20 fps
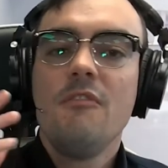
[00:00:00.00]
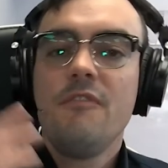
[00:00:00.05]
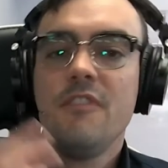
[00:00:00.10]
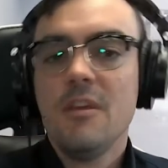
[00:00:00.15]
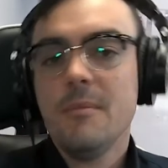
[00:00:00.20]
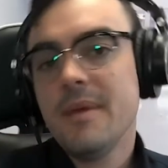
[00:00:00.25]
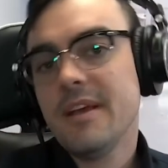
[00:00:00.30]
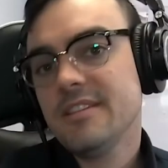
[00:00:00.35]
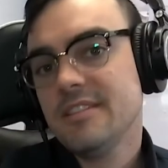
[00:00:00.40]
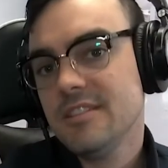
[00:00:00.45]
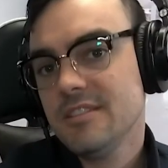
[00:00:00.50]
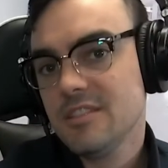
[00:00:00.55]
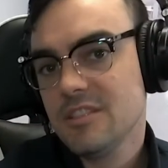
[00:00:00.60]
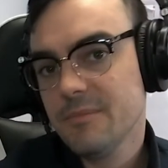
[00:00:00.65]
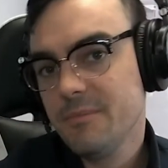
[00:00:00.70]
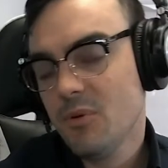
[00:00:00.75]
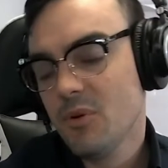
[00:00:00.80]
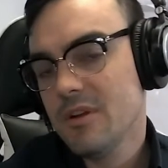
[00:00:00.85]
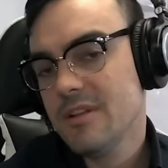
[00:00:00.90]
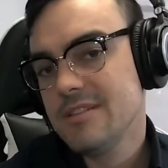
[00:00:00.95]
vMix has
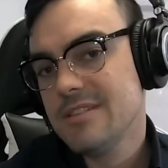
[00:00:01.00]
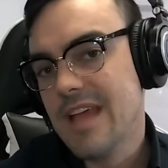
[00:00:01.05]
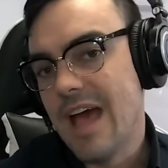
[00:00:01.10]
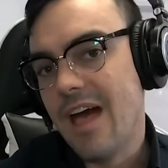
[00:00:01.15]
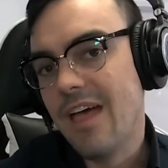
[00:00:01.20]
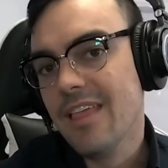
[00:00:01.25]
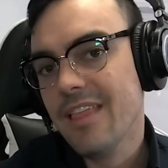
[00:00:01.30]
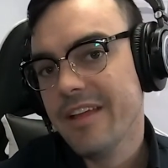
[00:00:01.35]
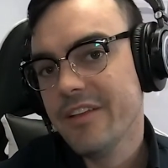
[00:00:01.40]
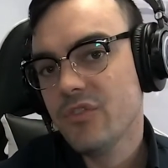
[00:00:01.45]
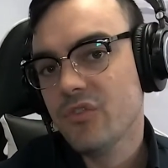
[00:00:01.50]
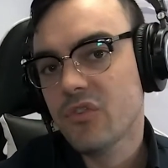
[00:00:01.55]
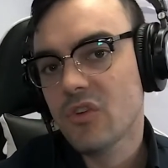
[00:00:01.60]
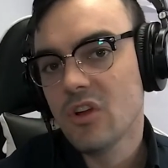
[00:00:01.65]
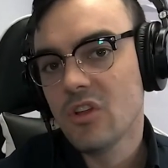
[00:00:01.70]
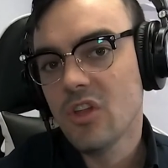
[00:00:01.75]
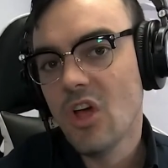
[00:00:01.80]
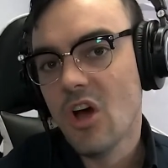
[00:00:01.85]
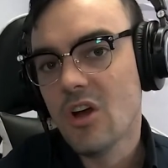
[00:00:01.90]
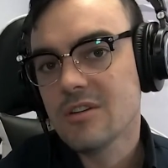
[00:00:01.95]
supported tally lights
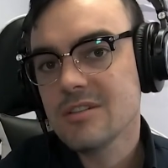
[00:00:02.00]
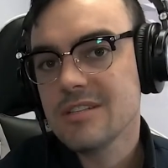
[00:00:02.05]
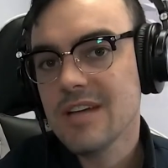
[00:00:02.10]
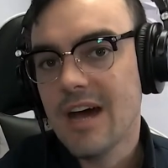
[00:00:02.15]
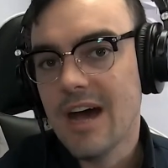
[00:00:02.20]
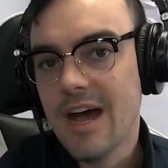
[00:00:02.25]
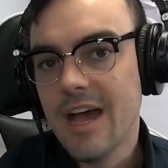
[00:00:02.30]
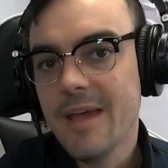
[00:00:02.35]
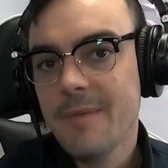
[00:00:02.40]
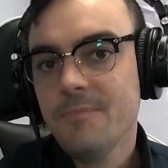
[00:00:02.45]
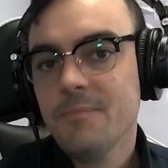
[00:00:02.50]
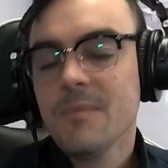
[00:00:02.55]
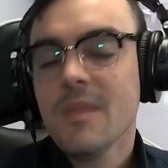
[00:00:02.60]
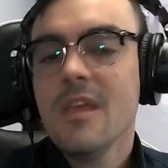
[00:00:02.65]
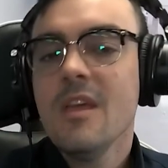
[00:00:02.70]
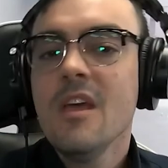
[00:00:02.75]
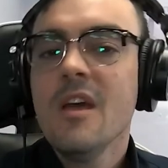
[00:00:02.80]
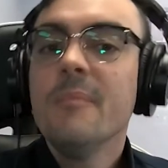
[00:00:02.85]
for a long time,